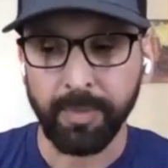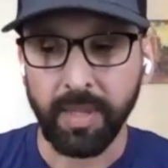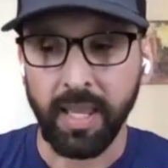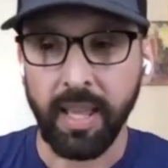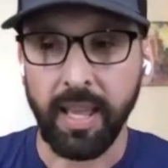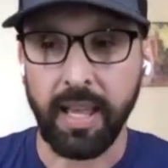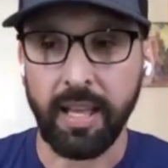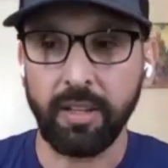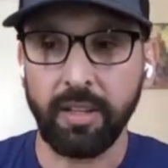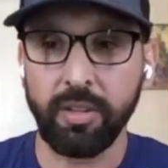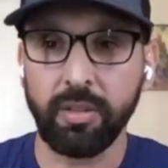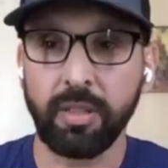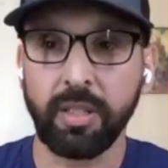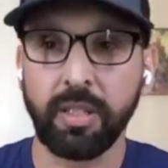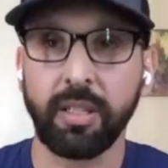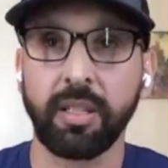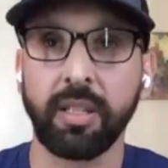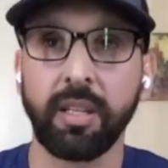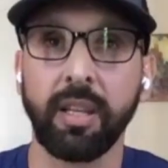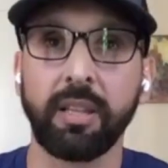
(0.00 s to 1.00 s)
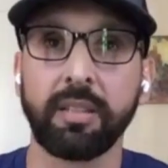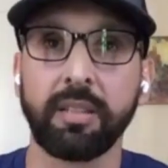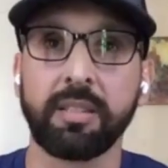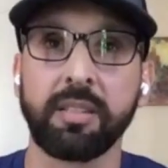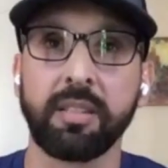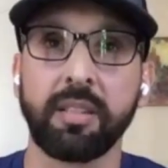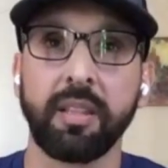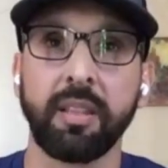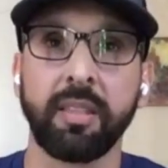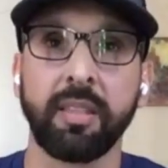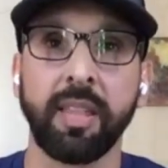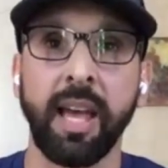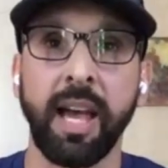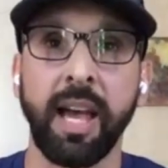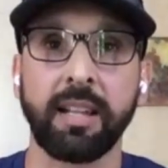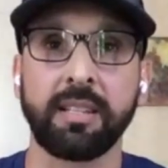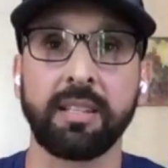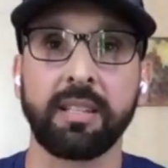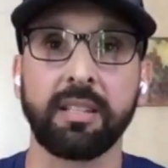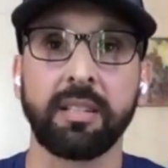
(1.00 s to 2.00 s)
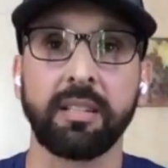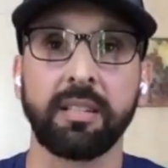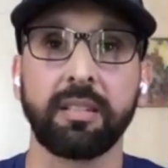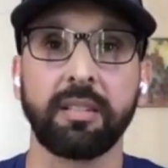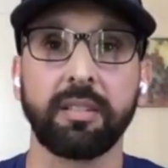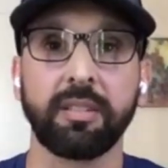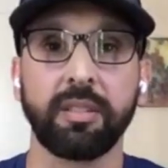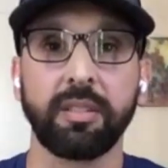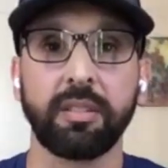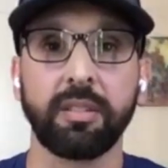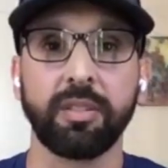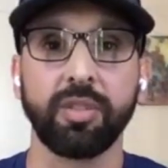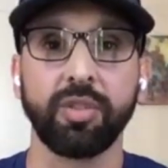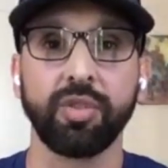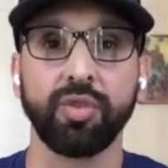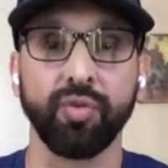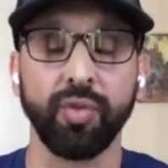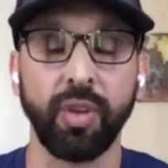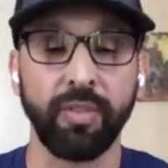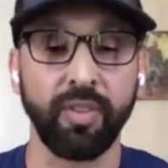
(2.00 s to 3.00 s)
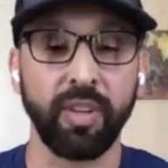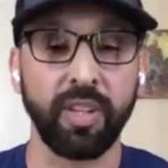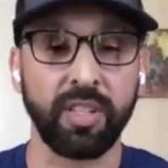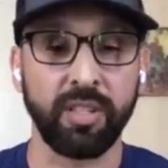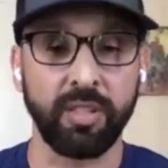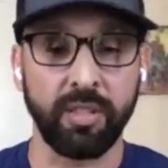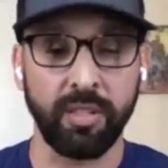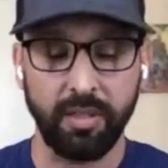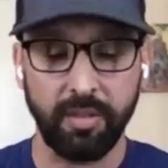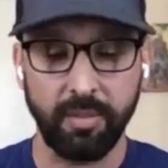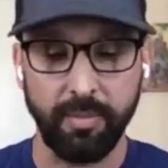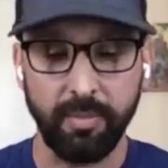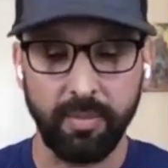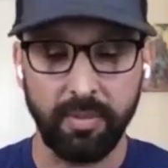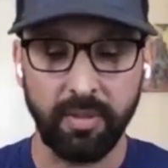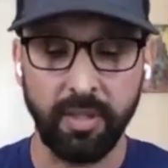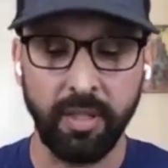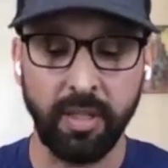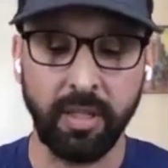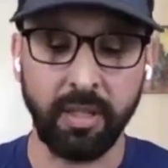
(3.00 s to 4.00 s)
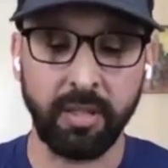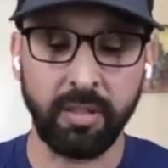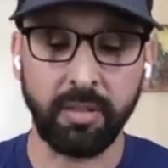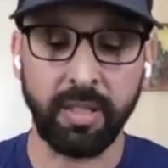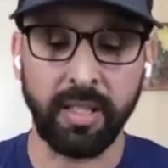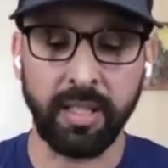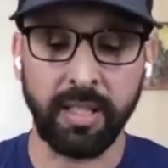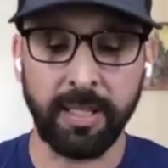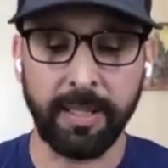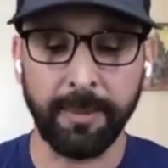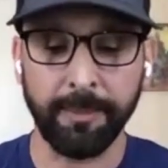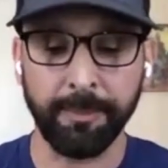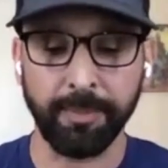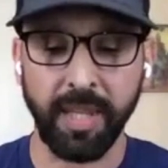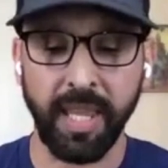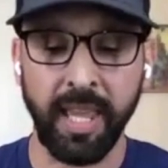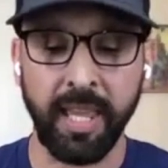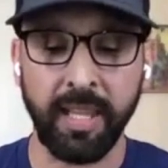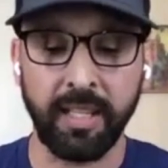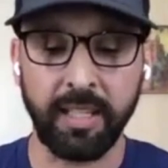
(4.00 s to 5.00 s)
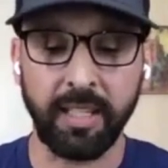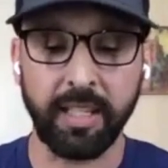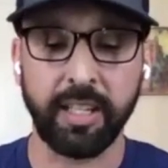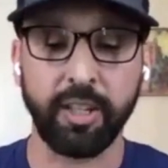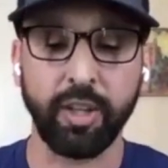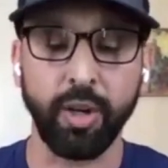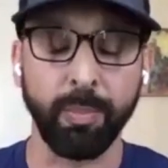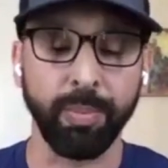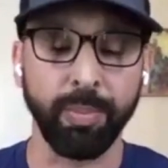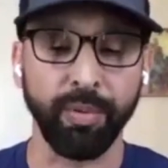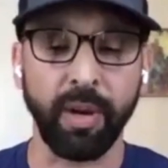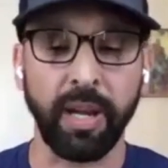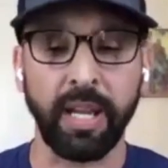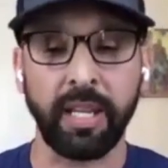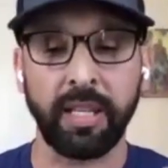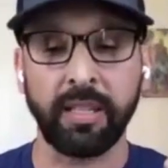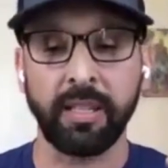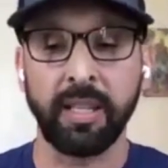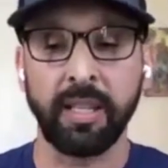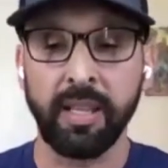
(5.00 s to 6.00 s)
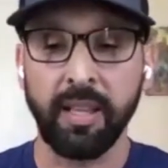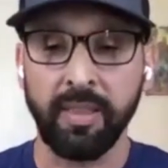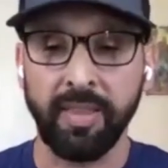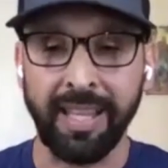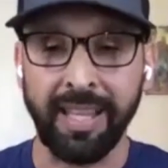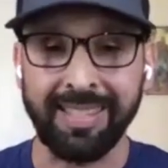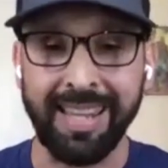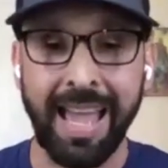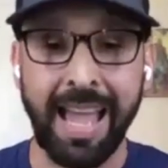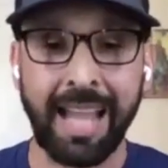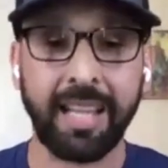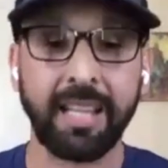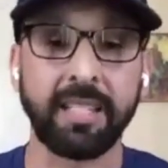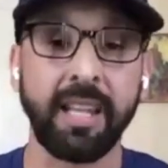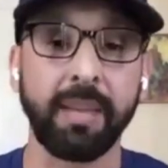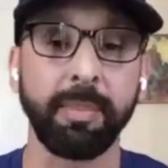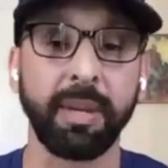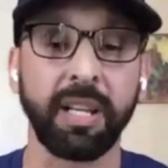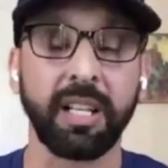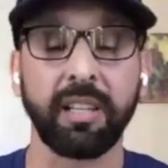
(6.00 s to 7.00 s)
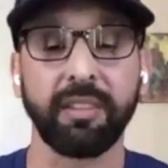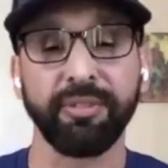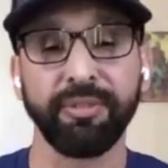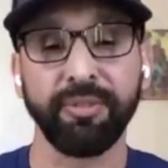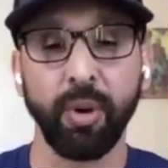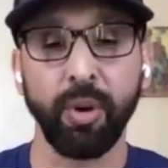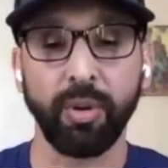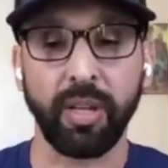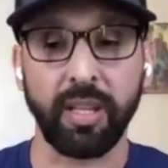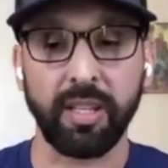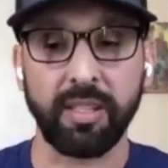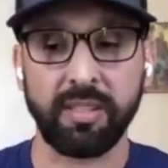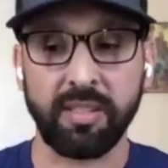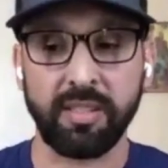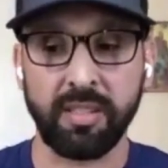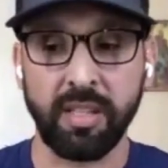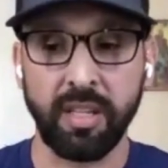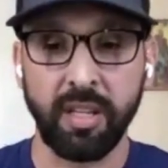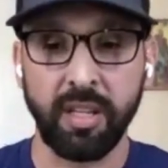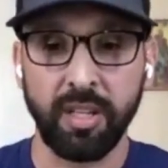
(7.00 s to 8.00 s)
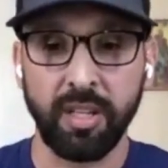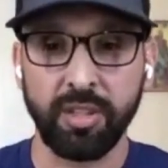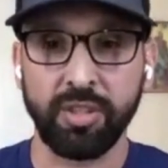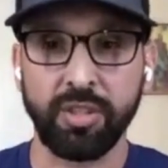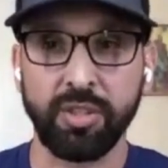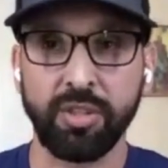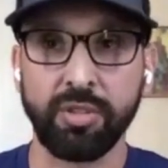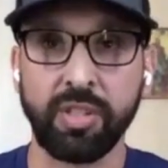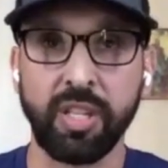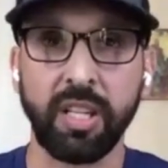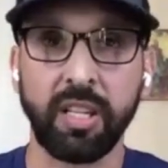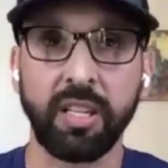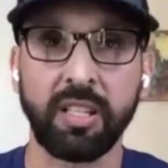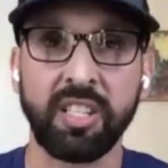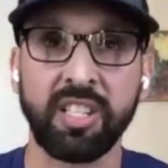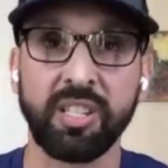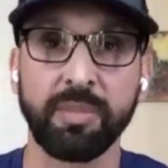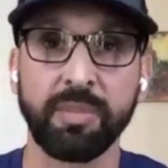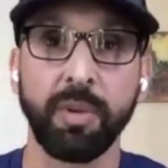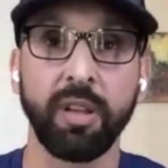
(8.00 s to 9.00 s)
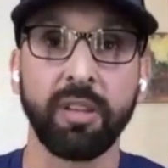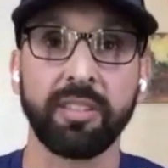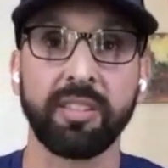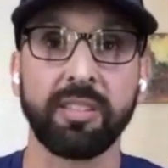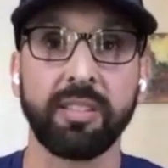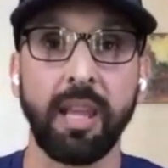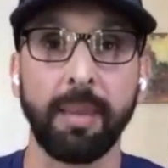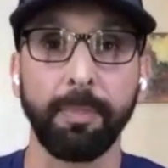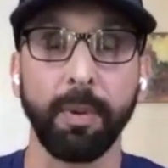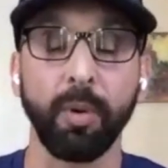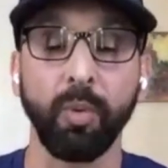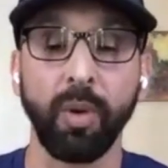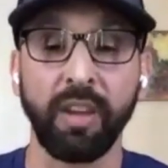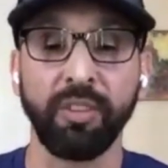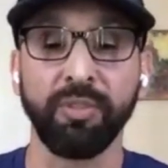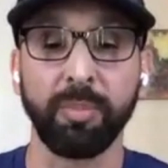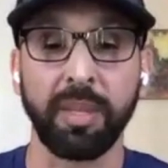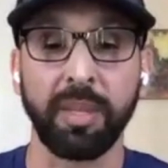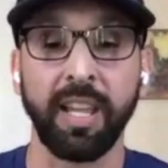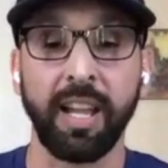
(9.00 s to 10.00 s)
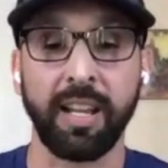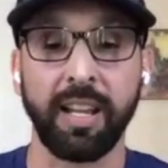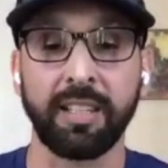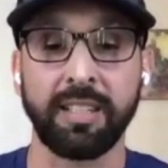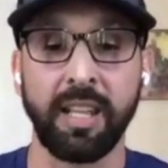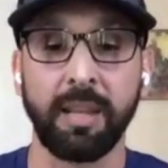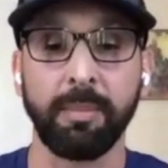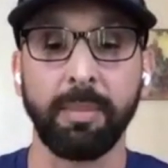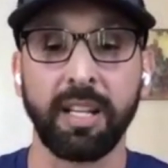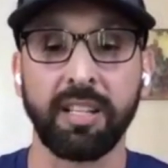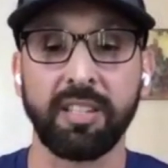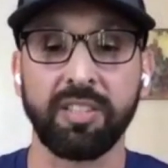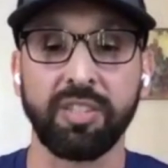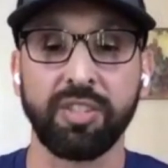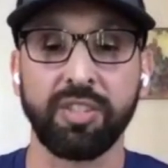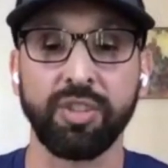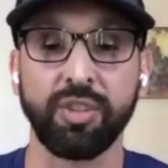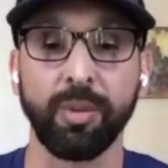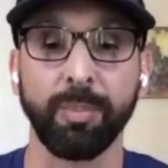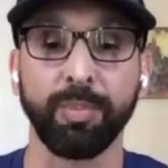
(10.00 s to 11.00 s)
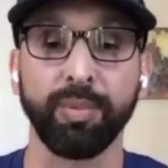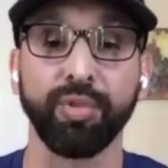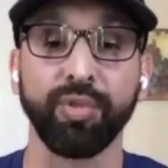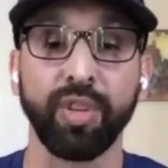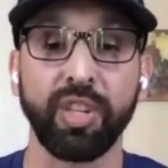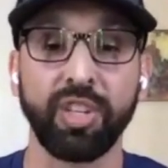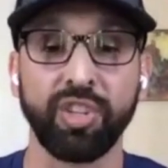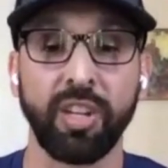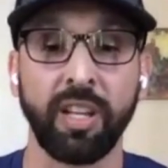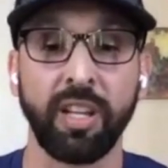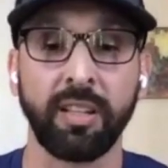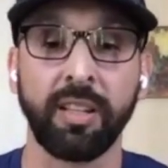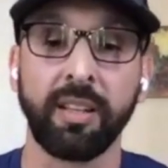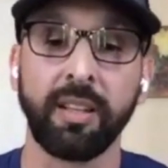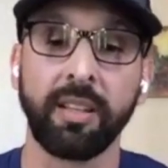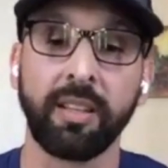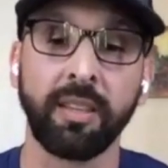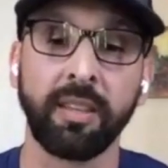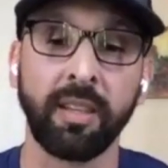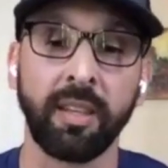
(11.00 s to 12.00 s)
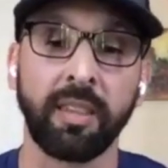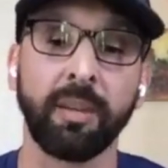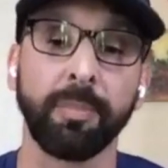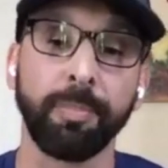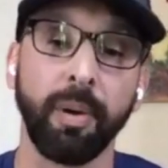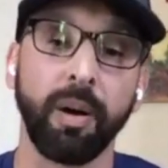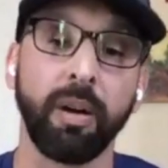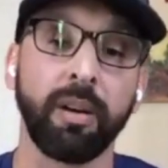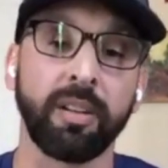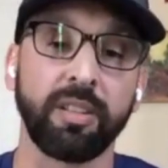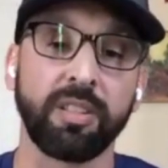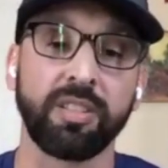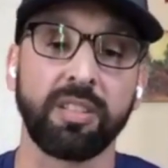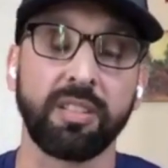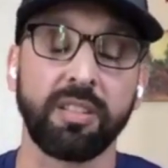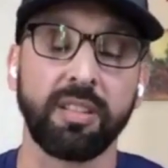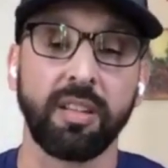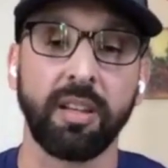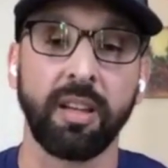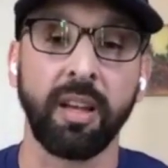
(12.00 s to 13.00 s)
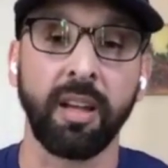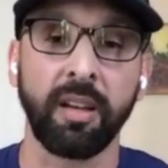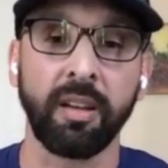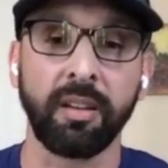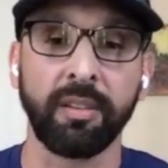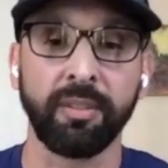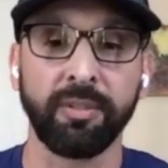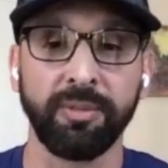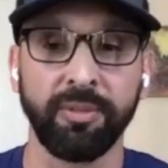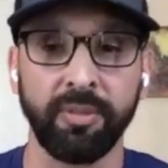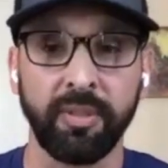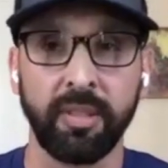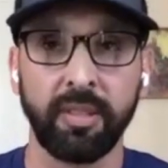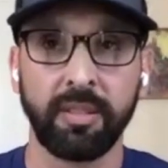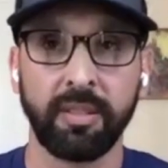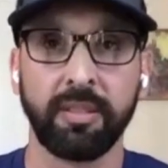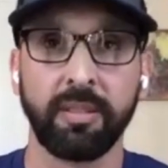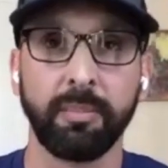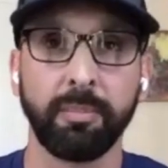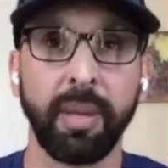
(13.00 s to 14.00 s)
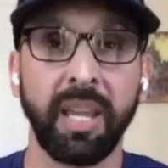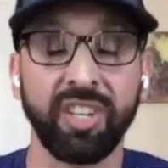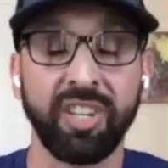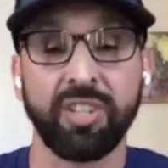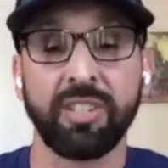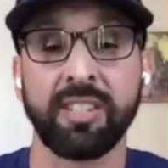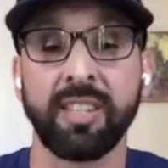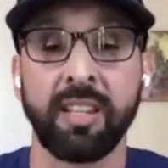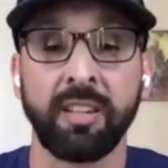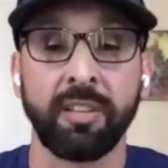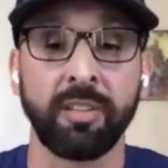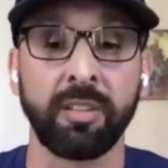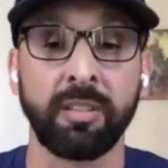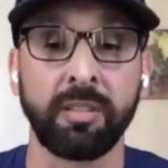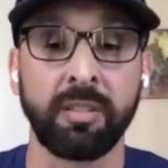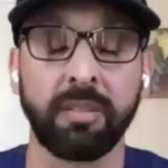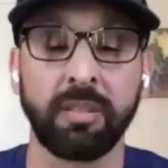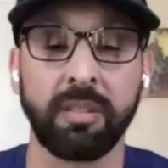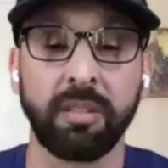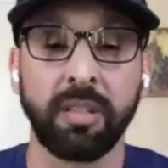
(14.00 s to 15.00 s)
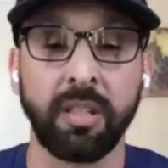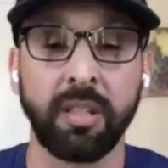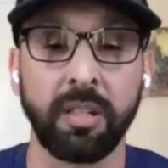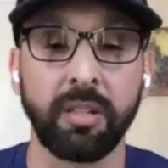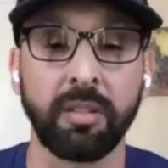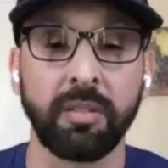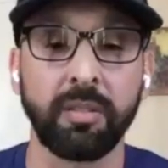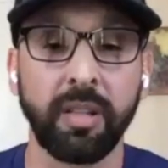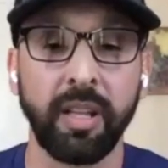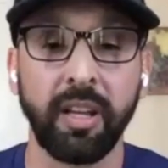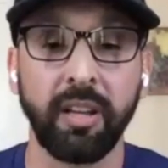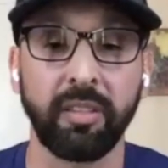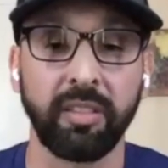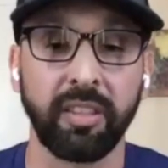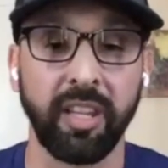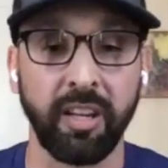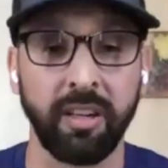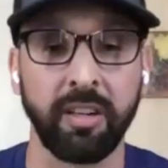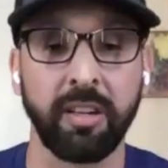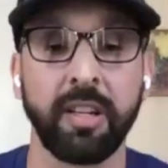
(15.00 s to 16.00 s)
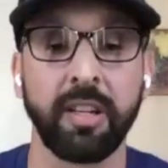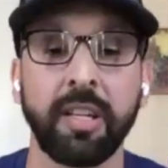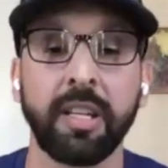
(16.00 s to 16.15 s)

How do you get that driven, you know, um, analytical brain that's academically focused to take a small step away from the academics to appreciate the other parts of patient-centered, you know, healthcare?